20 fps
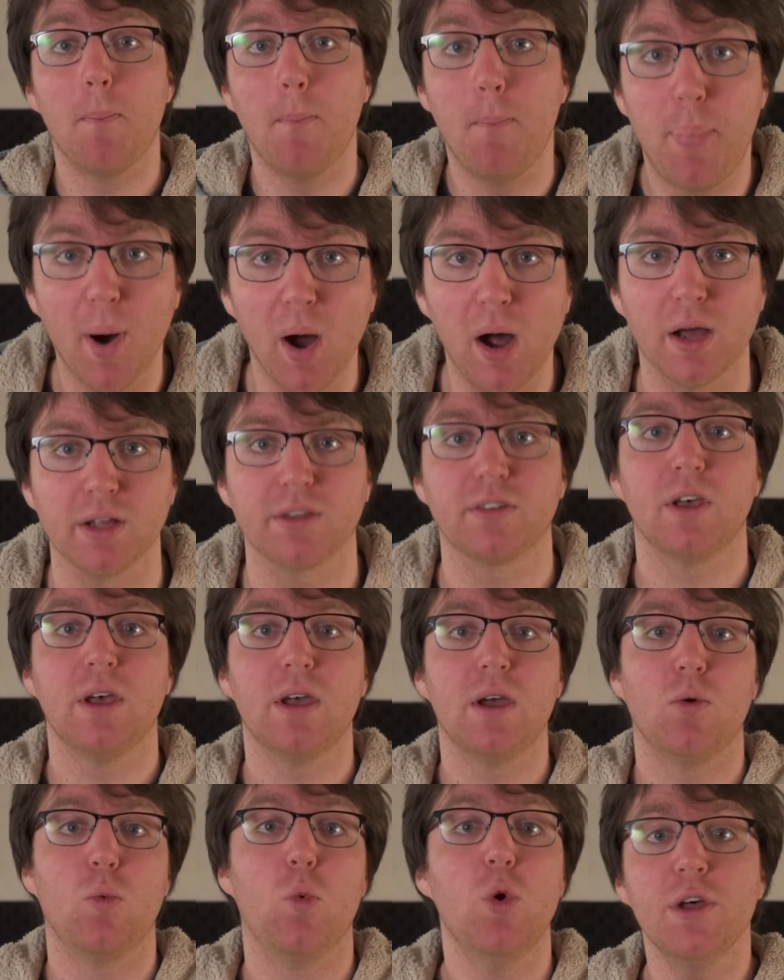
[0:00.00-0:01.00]
But
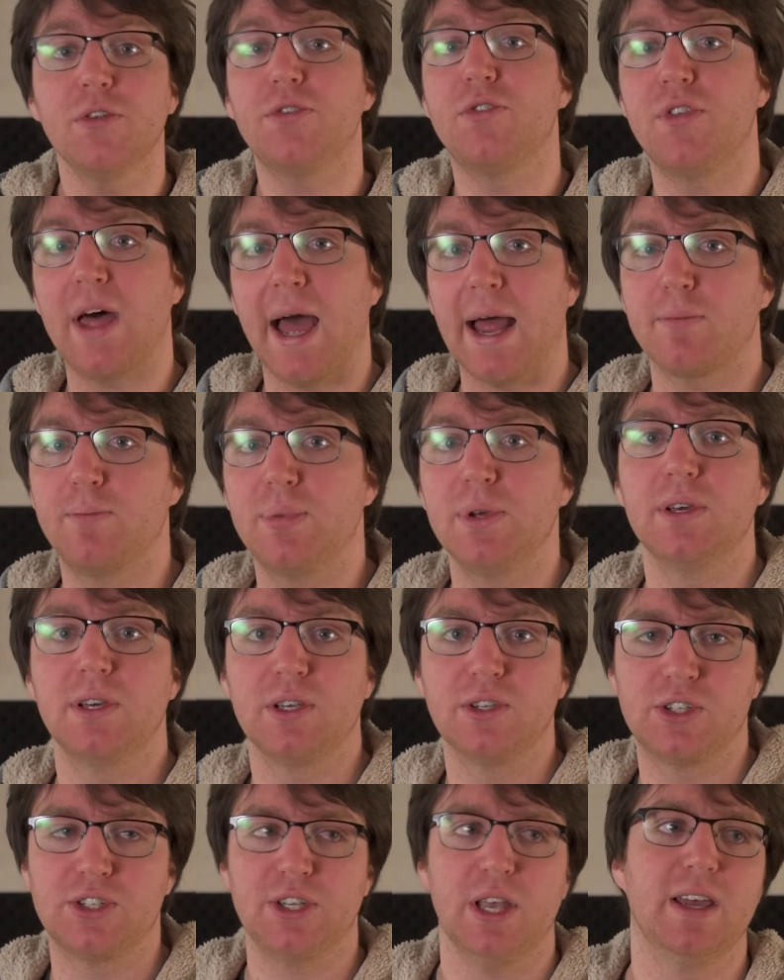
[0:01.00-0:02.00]
with that
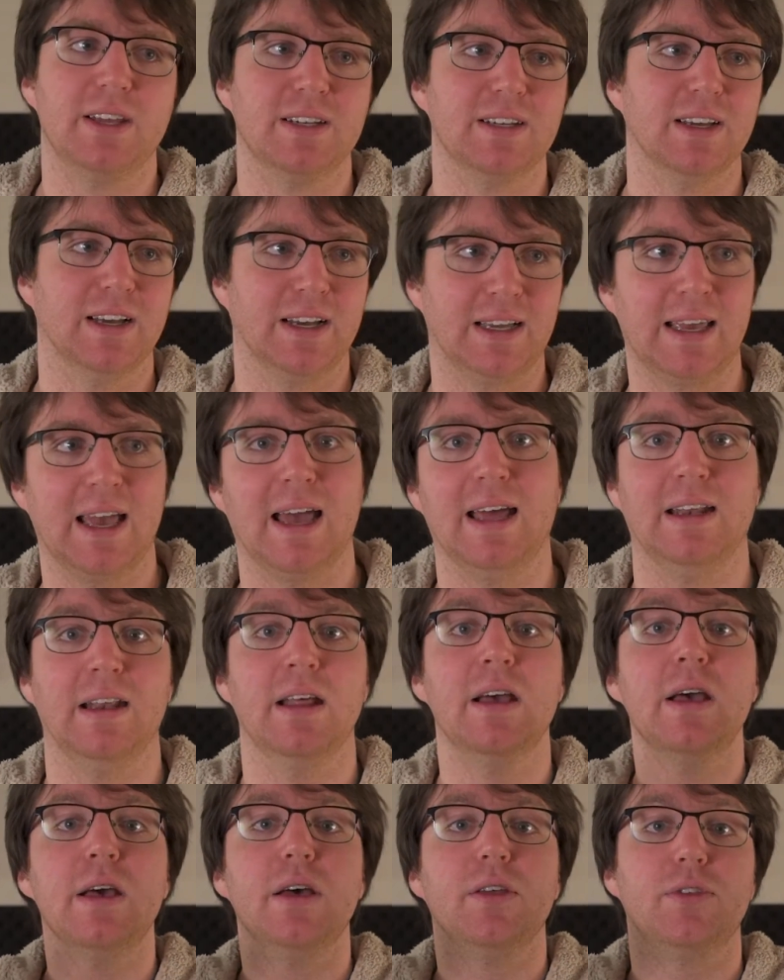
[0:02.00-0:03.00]
being said, again,
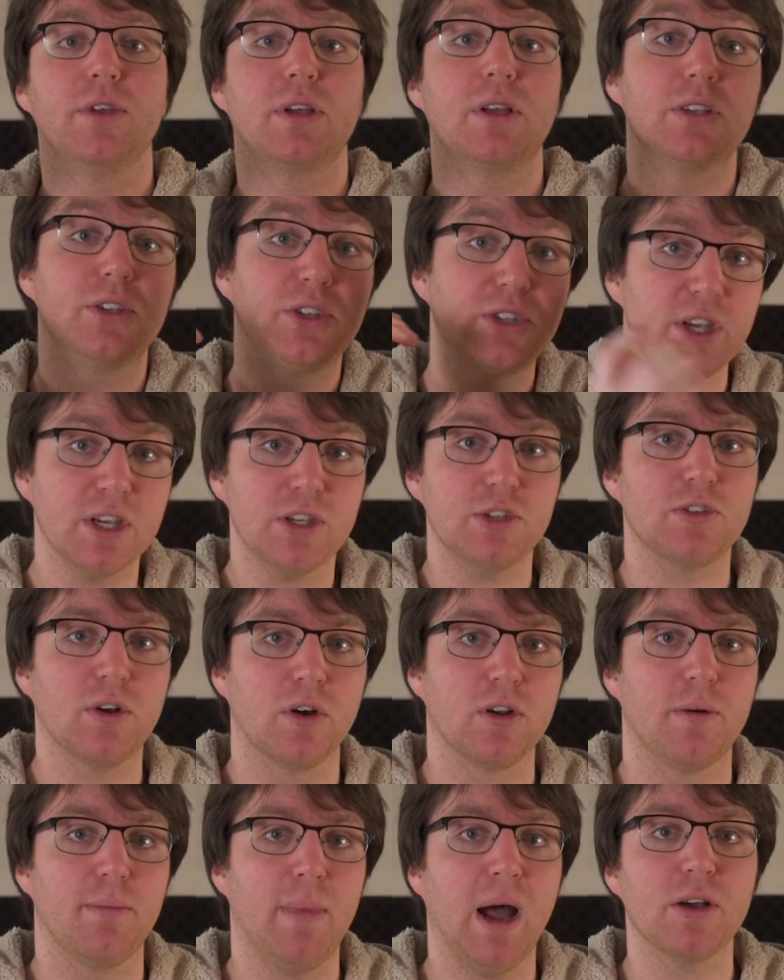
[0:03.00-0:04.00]
the
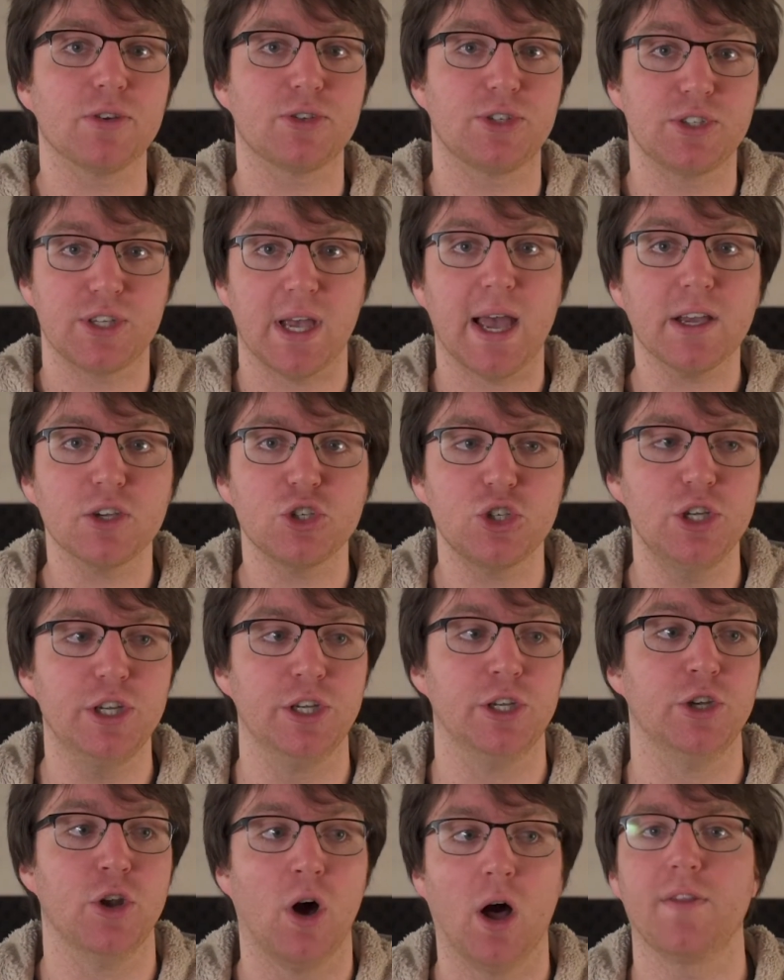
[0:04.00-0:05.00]
$6 mouse is actually
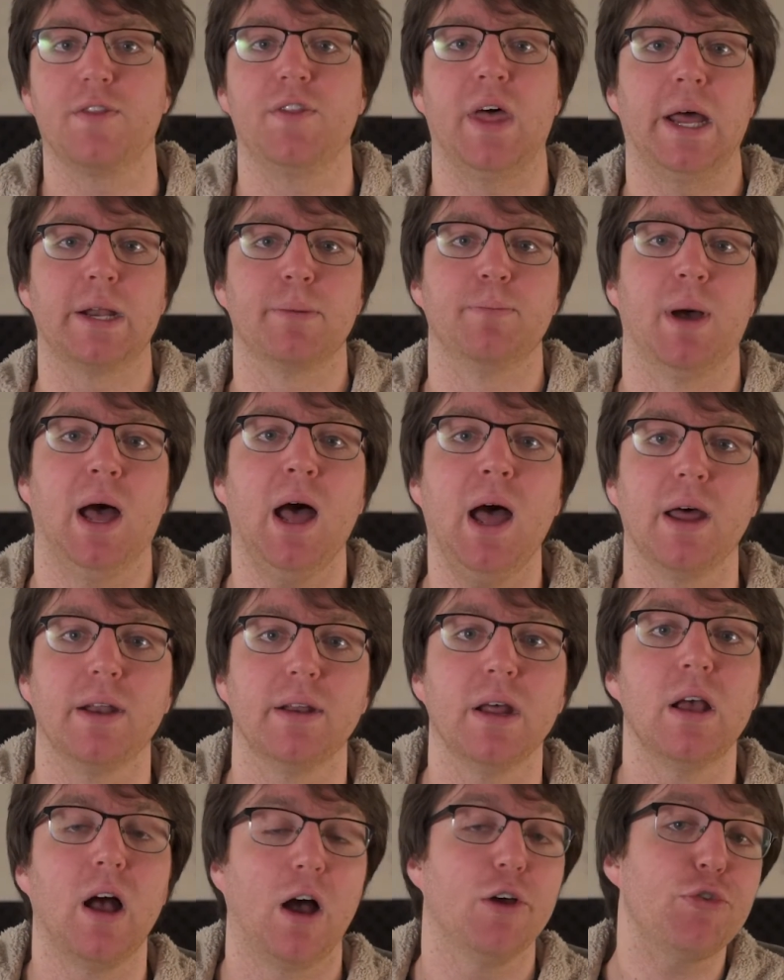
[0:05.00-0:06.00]
not that bad.
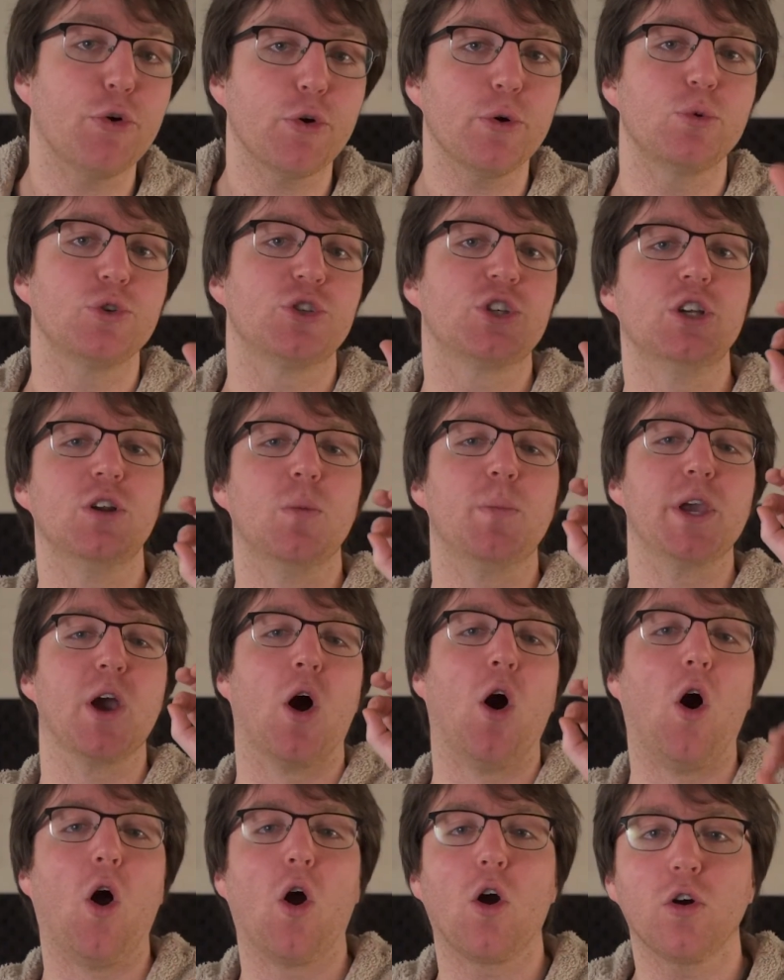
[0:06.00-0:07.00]
I thought it was going to be
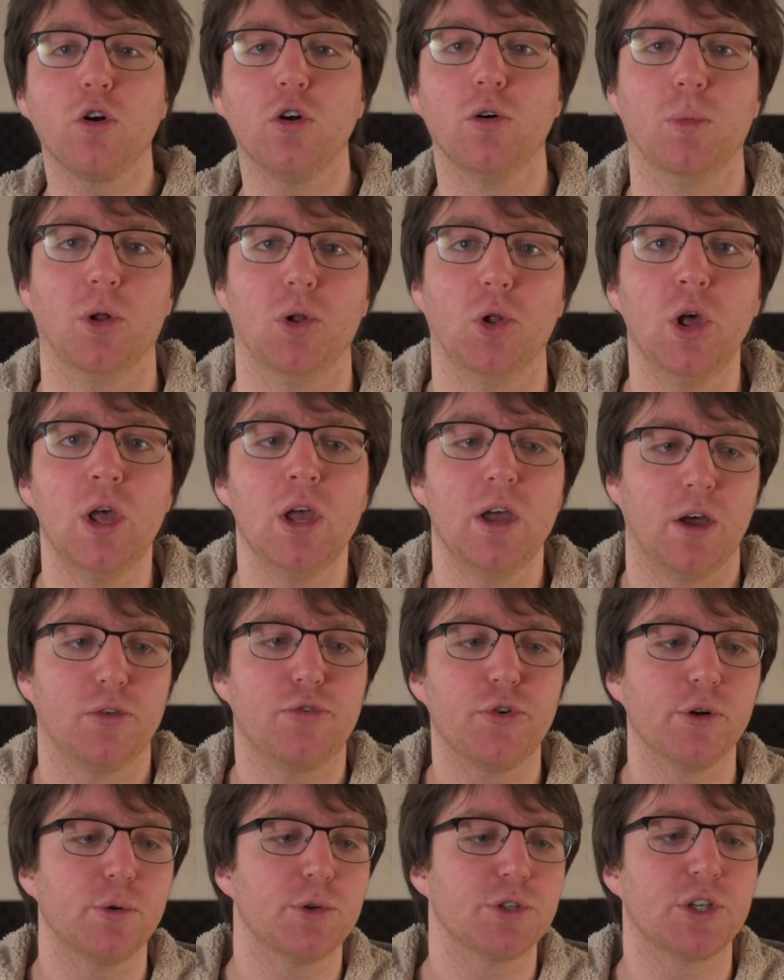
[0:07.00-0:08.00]
horrible. I
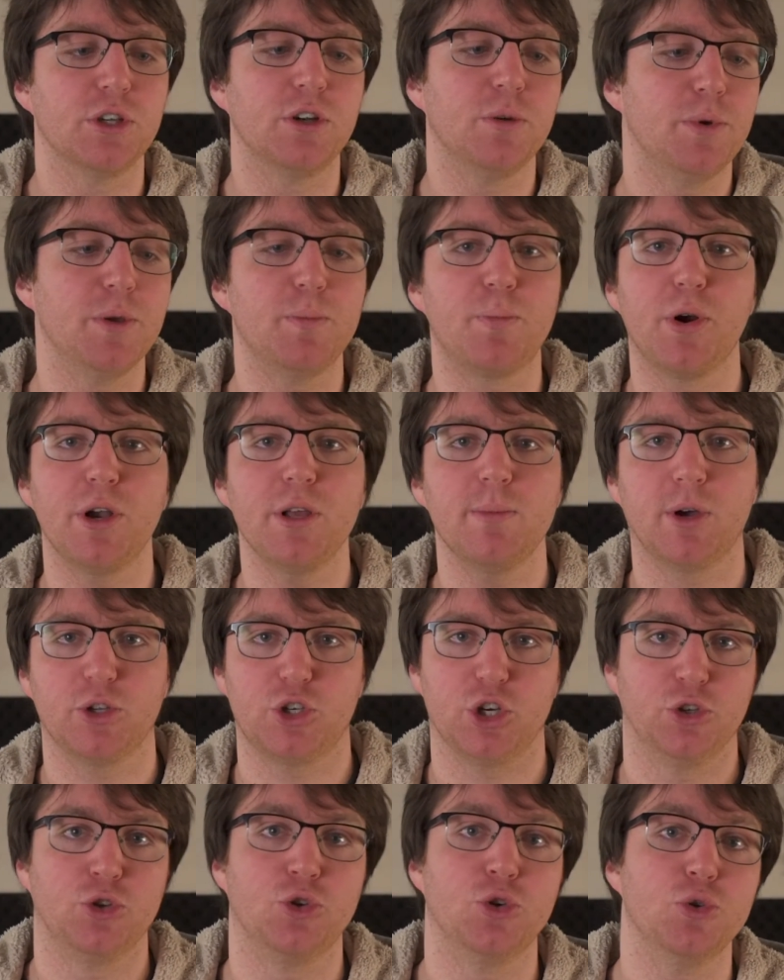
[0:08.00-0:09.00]
thought it was going to be pretty much
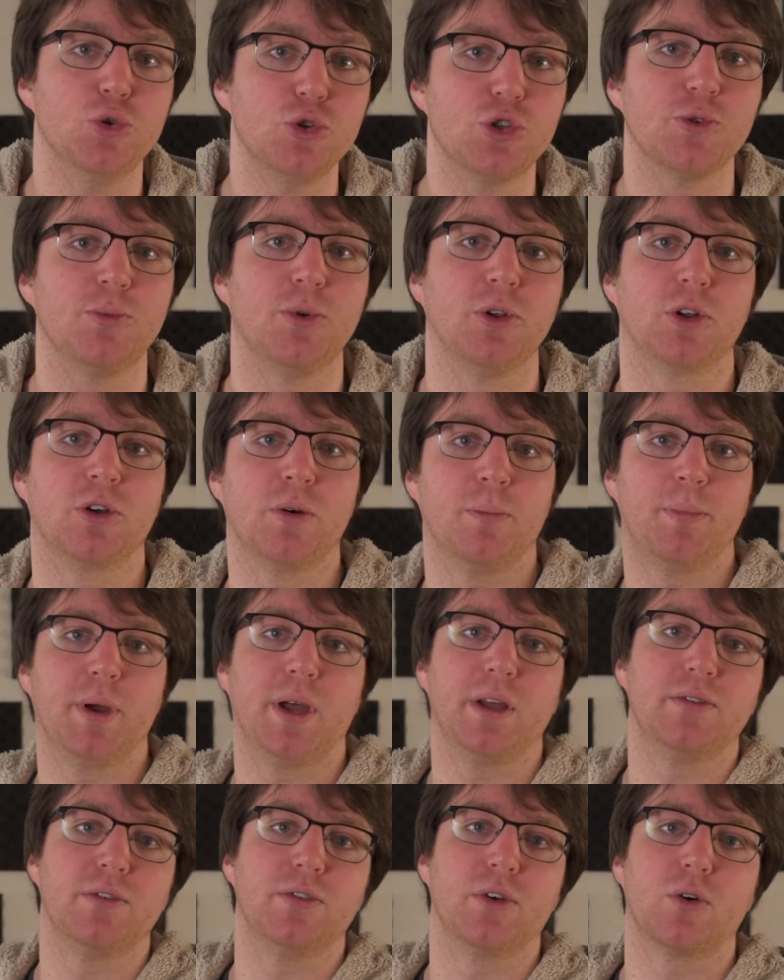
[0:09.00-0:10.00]
unusable
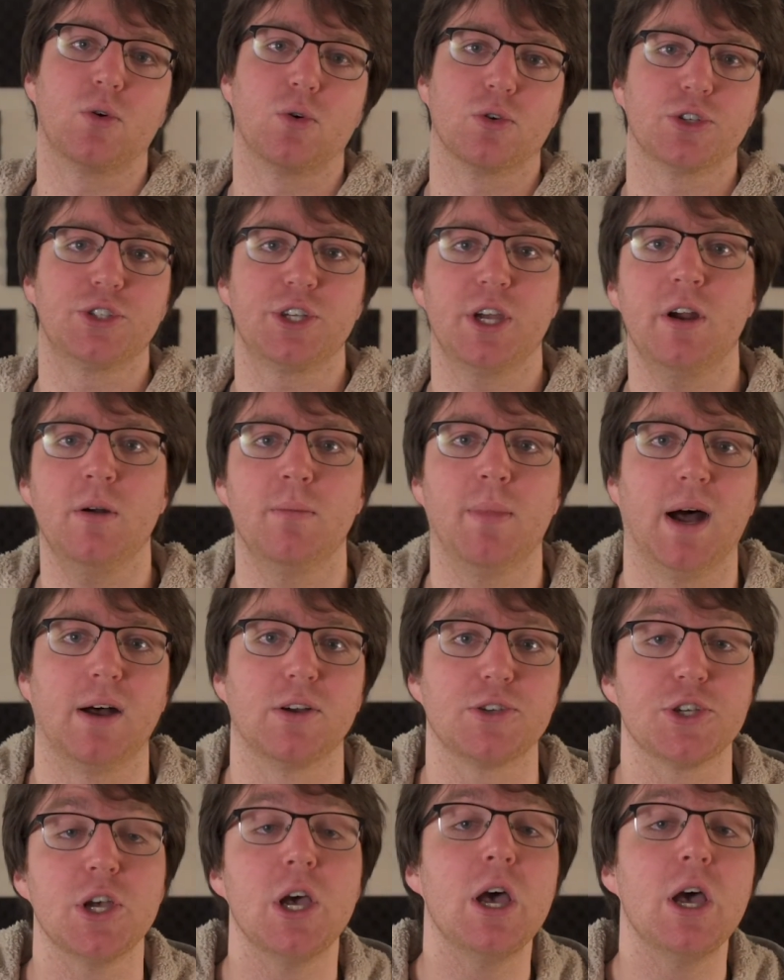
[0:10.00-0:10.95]
compared to the Corsair mouse.